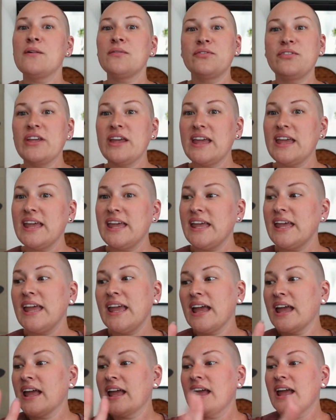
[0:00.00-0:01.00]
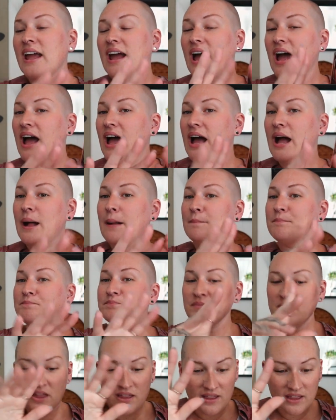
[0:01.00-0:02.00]
The
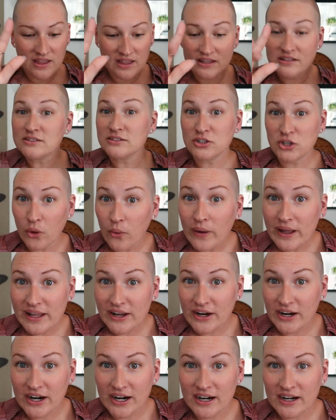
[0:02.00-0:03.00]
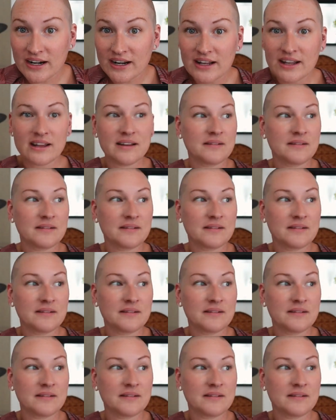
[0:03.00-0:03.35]
um, lawyer